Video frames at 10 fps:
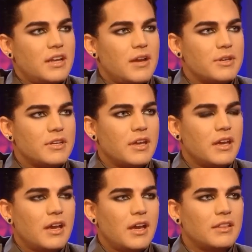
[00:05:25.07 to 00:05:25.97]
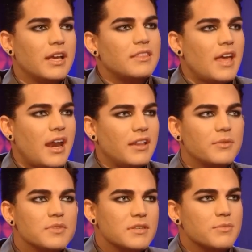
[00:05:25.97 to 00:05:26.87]
I mean, I like that. I like
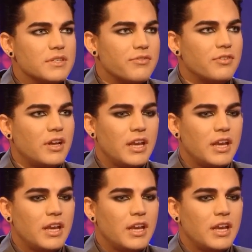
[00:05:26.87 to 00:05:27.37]
when someone's up front.